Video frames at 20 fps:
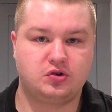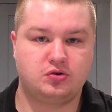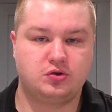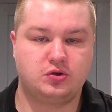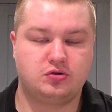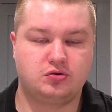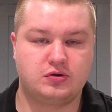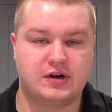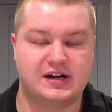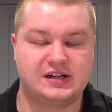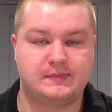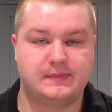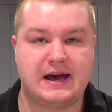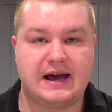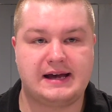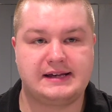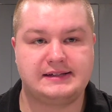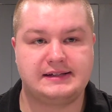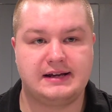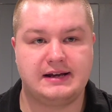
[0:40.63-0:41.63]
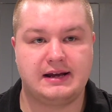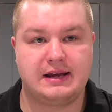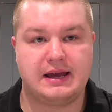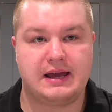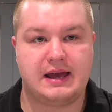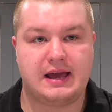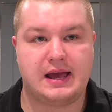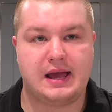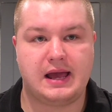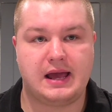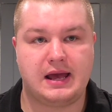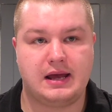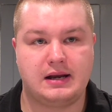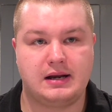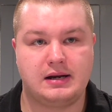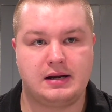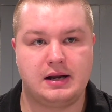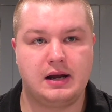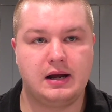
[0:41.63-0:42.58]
trespassing. And